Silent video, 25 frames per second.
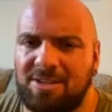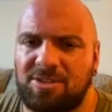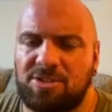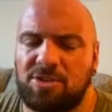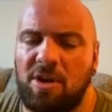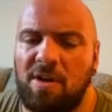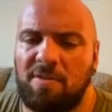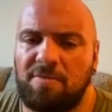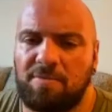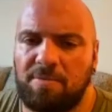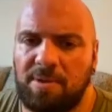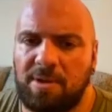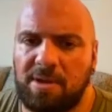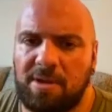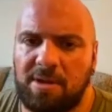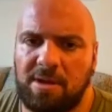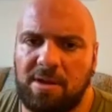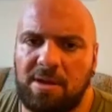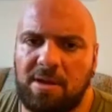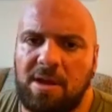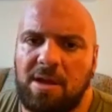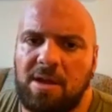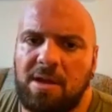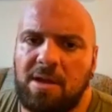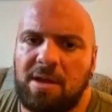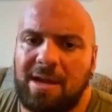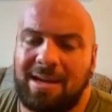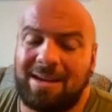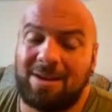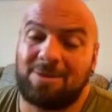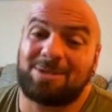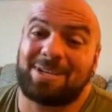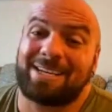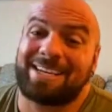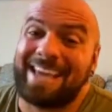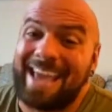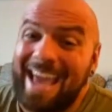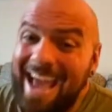sophomore year. And I was
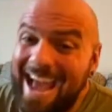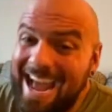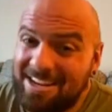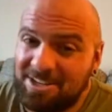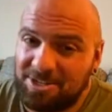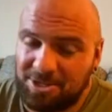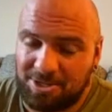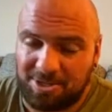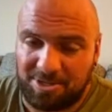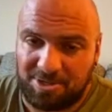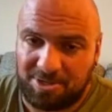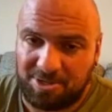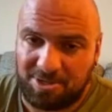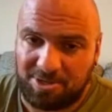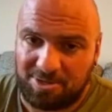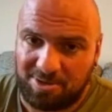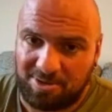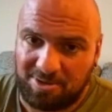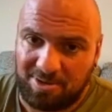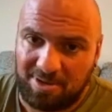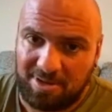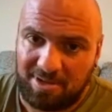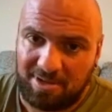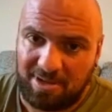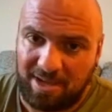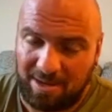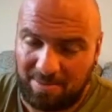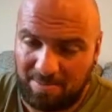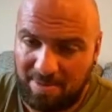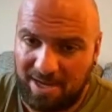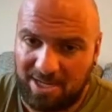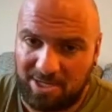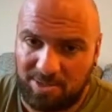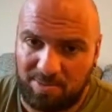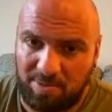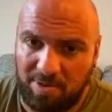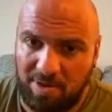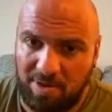a catcher too in baseball.